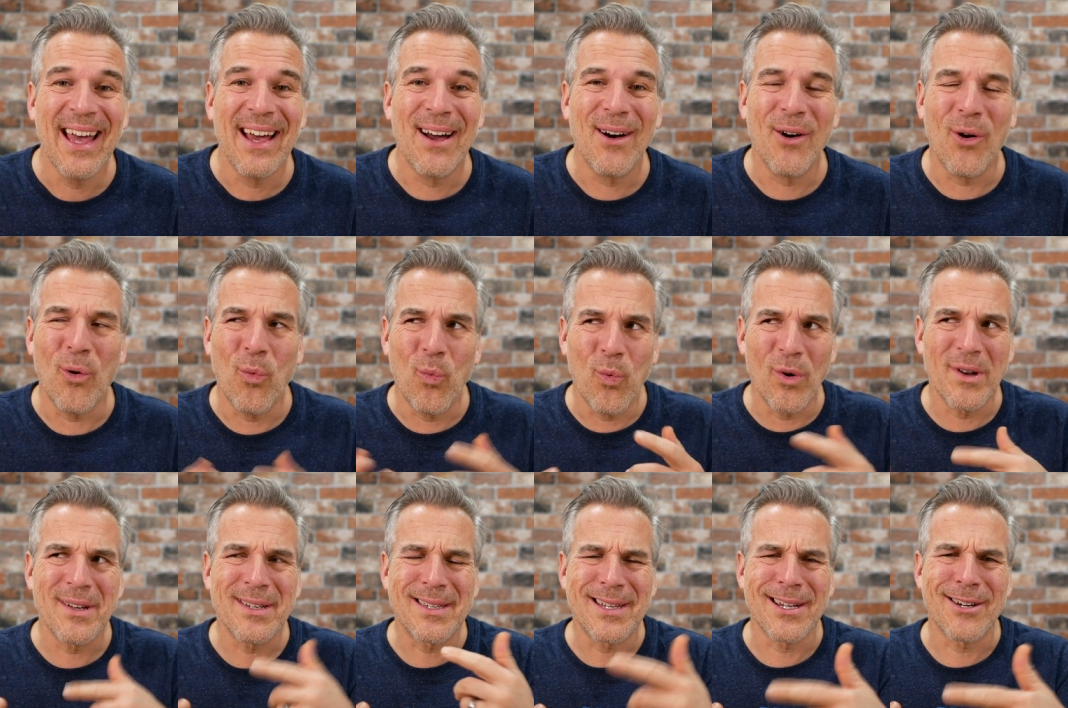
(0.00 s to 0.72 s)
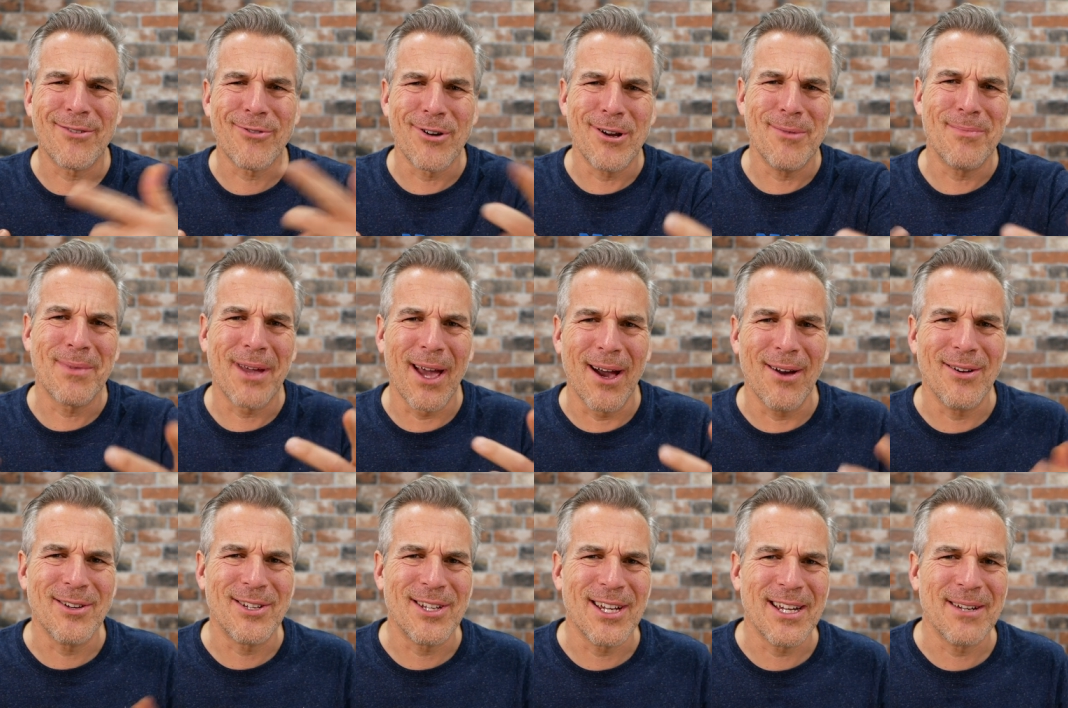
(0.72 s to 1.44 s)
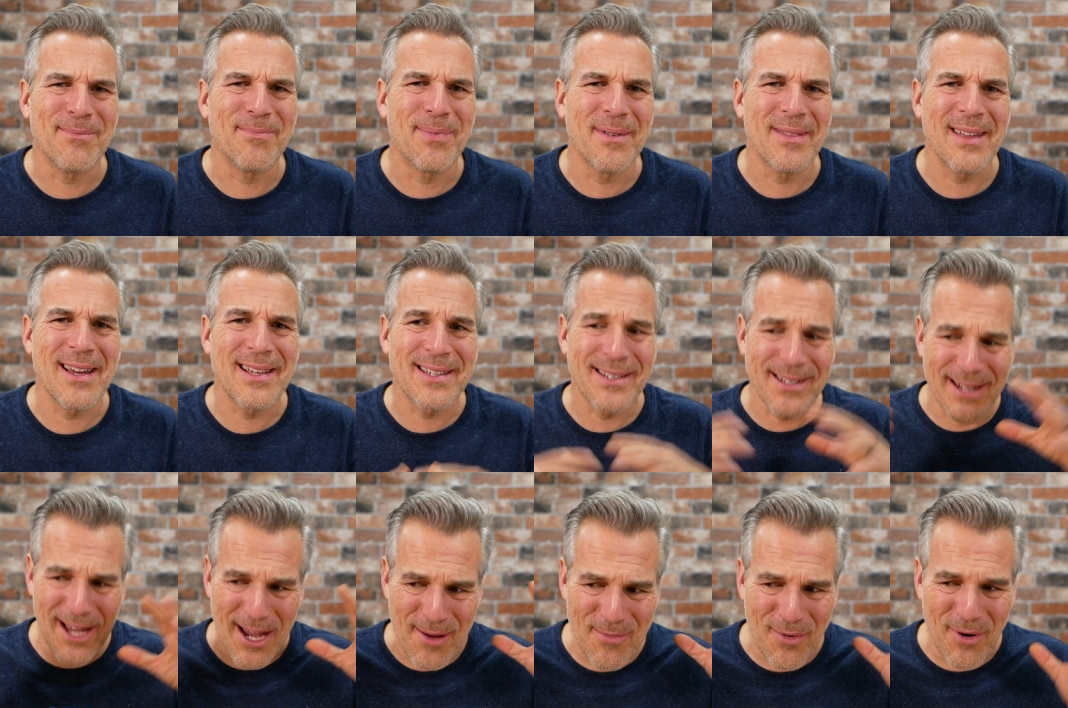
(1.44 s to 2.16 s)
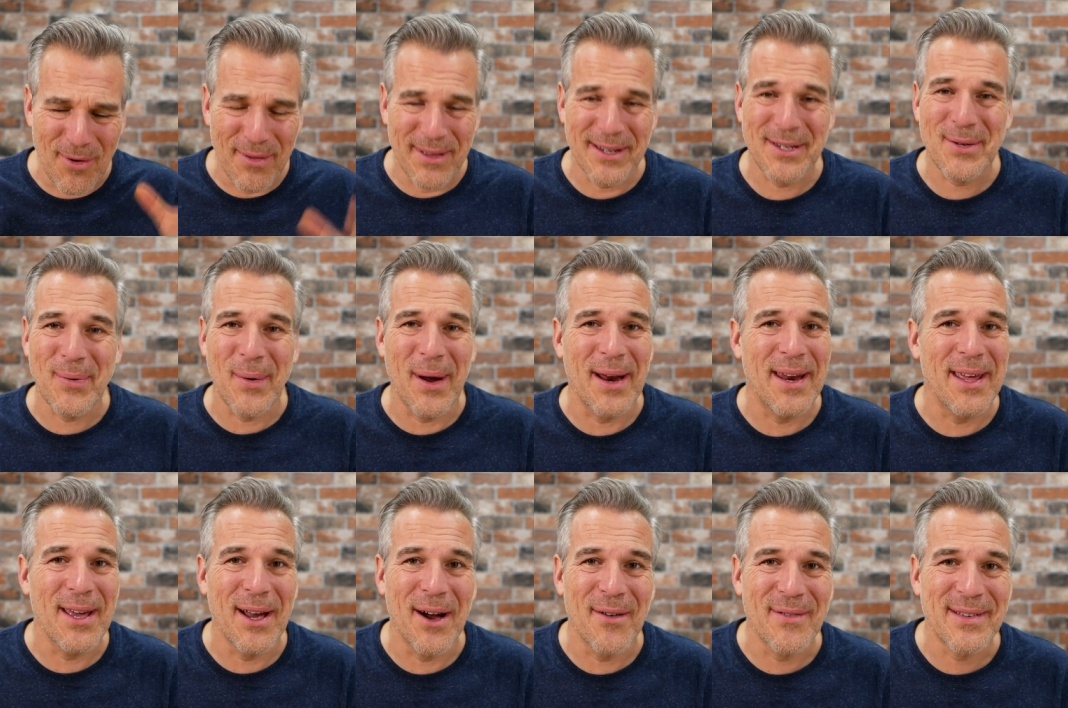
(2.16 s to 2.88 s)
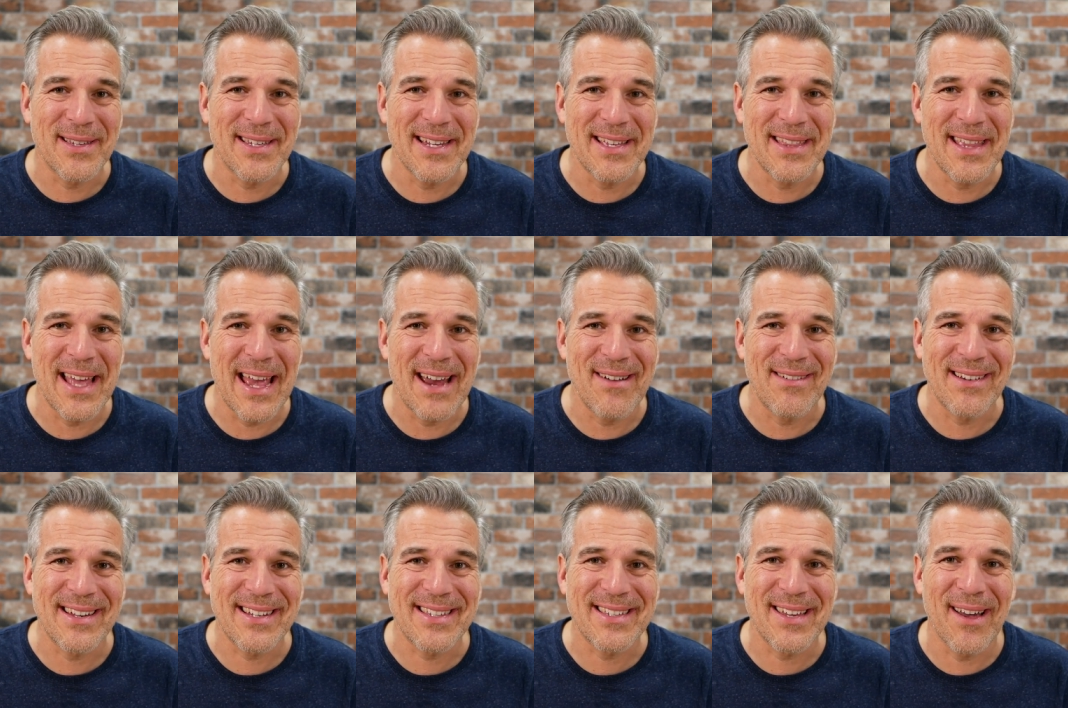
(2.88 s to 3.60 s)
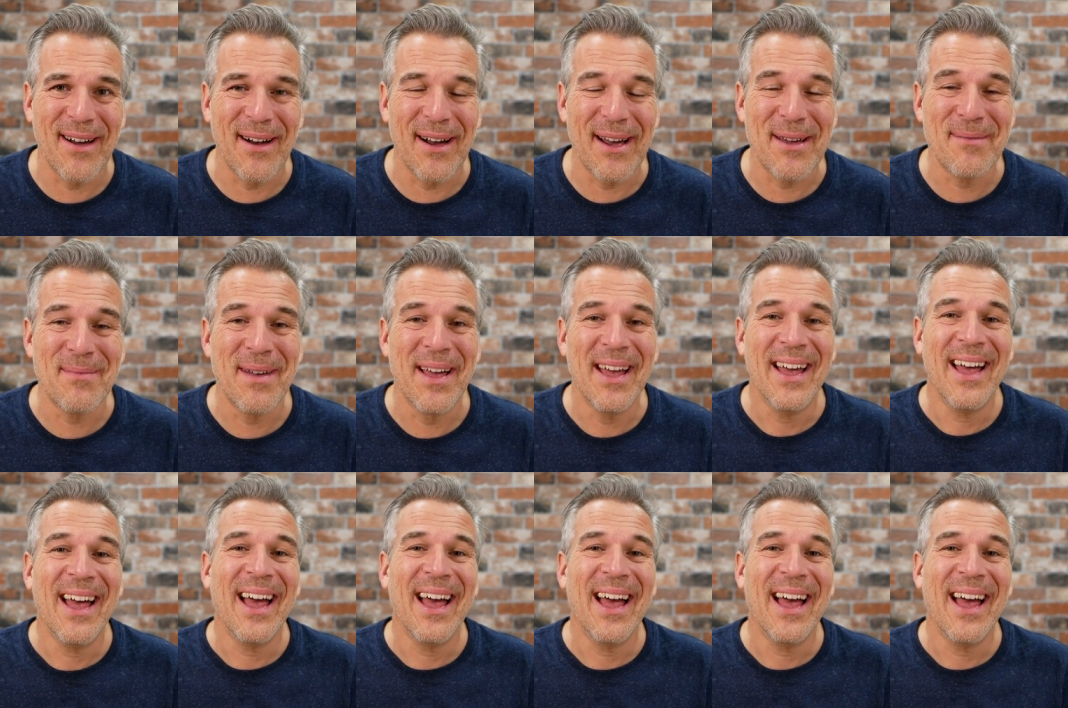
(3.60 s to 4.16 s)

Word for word: or one-to-group coaching, but there's no more than twenty of us in there at a time.